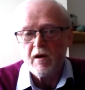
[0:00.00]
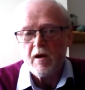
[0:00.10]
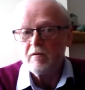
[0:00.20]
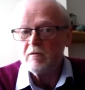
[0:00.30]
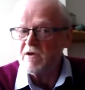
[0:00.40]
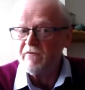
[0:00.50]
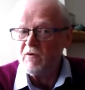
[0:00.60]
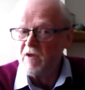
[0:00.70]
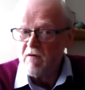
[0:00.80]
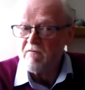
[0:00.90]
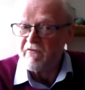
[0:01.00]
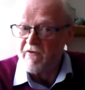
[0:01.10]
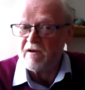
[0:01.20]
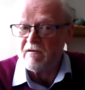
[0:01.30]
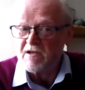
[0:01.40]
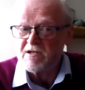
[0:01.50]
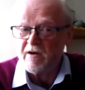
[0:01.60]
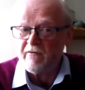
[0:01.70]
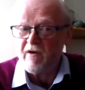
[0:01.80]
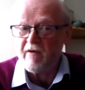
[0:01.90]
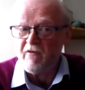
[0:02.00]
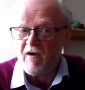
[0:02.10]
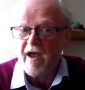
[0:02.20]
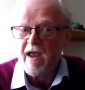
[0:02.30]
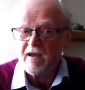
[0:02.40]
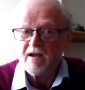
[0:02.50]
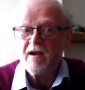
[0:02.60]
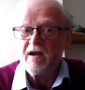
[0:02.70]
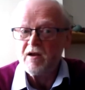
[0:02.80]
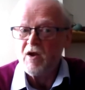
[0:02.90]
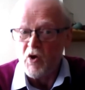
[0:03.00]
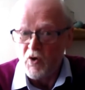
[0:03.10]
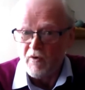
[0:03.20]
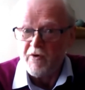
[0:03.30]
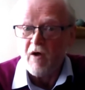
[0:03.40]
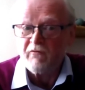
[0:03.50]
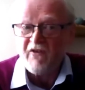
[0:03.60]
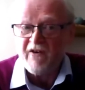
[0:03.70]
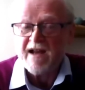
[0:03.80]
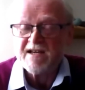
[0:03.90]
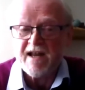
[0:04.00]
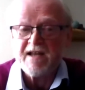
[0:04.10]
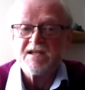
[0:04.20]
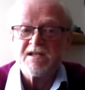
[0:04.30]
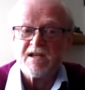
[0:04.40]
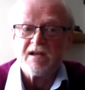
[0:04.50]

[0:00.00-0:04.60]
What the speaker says: Because if you don't fit the criteria for FI, you're a non-financial entity.